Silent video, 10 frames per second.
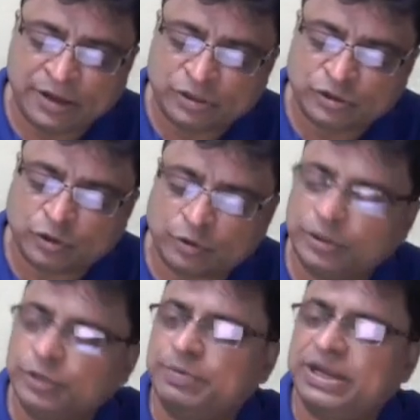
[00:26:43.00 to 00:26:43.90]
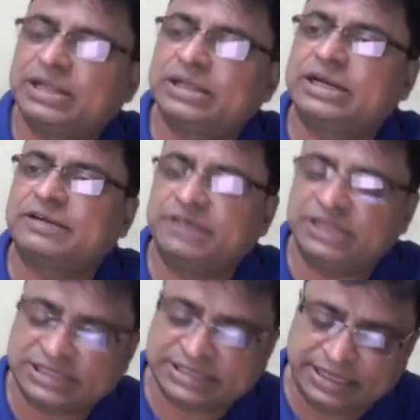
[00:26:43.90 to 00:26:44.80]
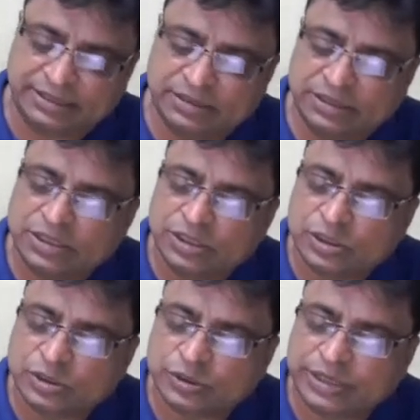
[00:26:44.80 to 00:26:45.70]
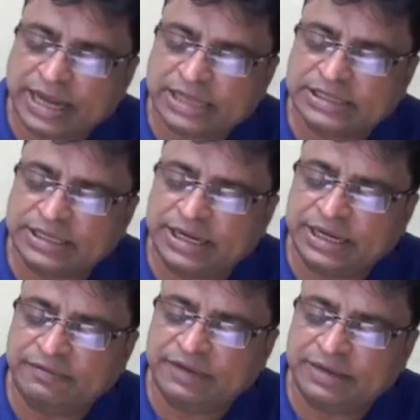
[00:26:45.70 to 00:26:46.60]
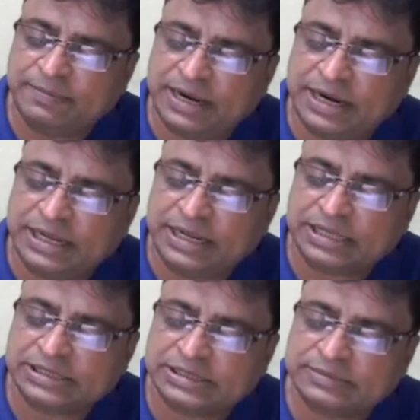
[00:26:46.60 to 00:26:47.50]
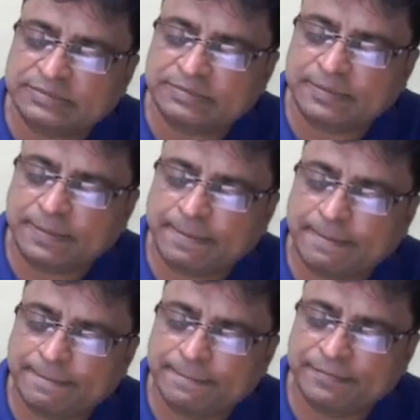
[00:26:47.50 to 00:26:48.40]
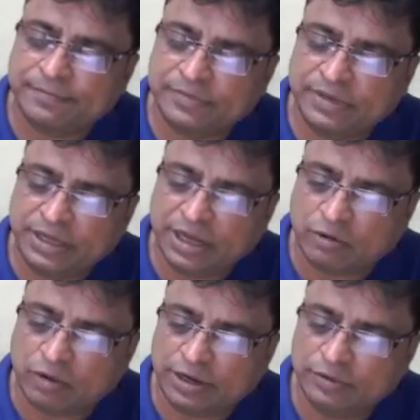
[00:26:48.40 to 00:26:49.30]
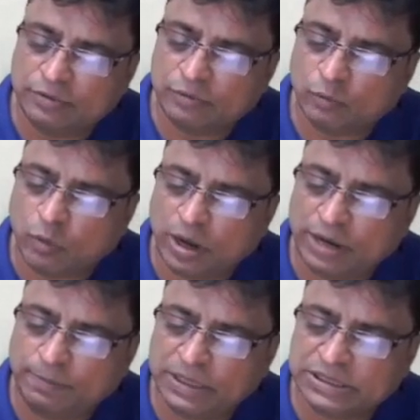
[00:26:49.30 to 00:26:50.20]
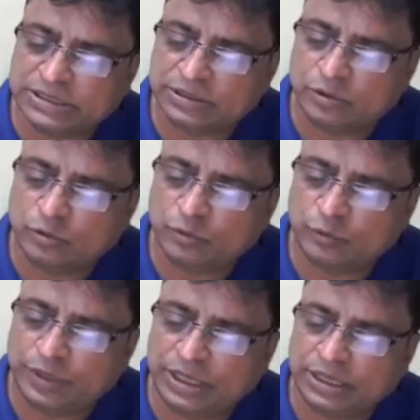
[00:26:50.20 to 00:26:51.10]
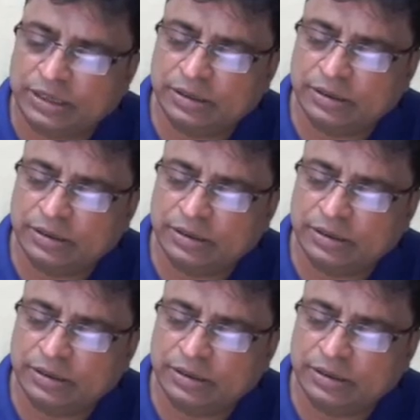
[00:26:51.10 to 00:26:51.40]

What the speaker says: So you bring that V that side. So x dV by dx equal to 1 plus 2V